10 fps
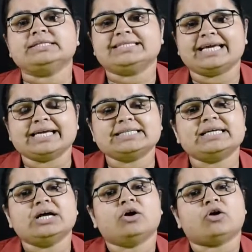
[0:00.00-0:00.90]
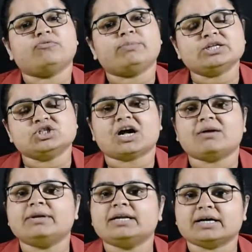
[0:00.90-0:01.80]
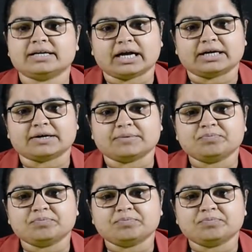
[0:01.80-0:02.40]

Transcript: states of Punjab and Haryana.